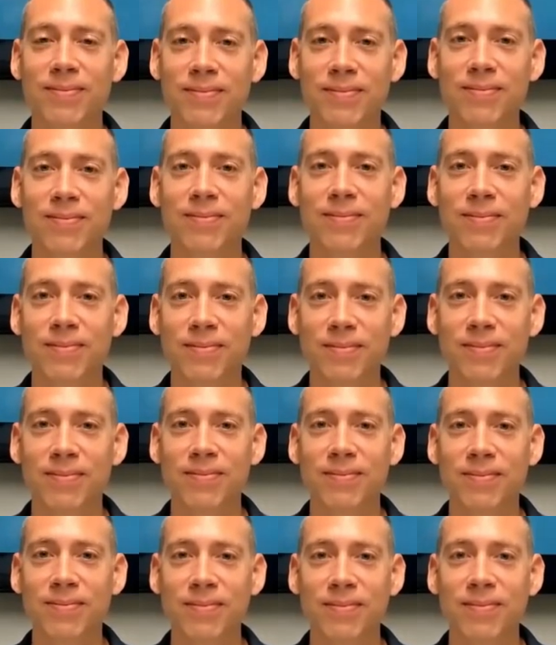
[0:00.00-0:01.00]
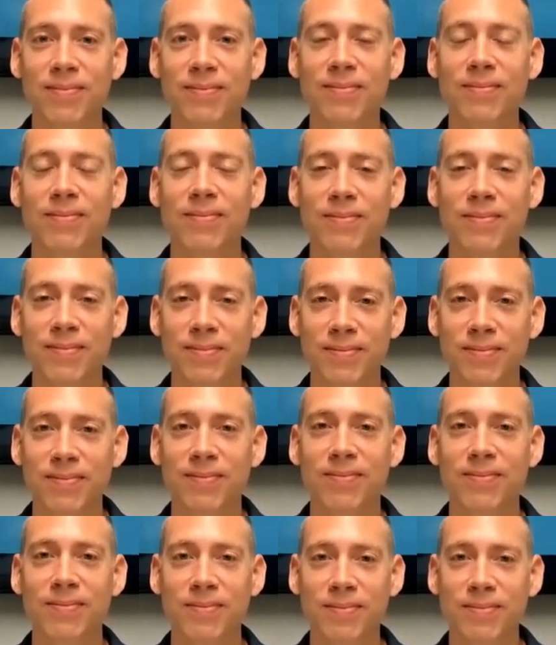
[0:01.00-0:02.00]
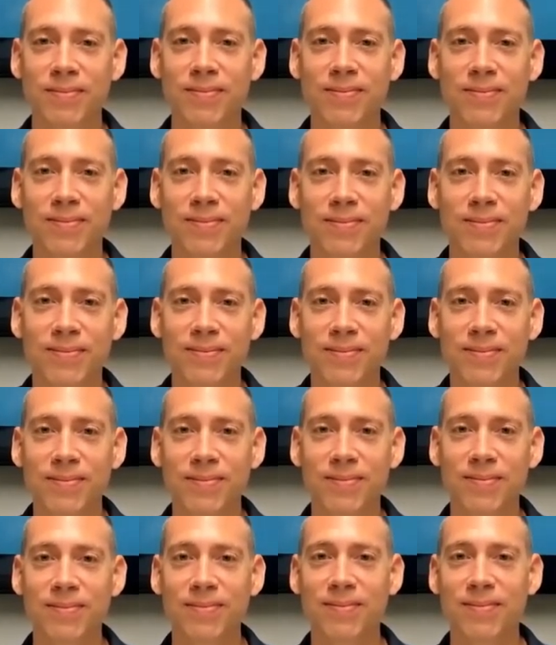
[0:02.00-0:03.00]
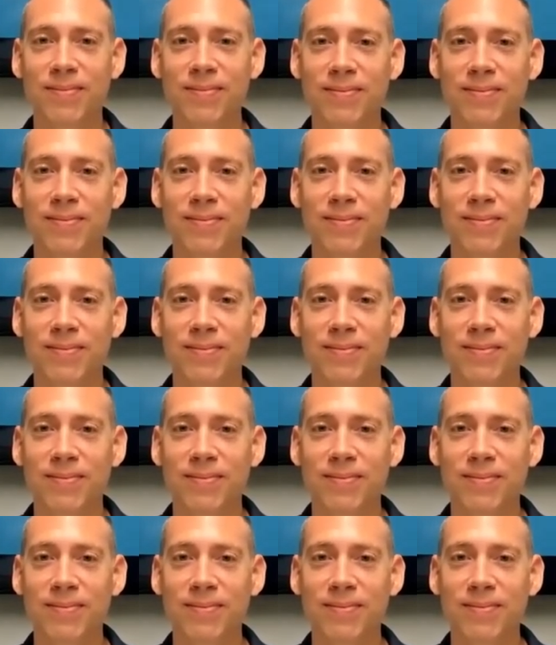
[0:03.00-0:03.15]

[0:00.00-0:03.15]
(silent)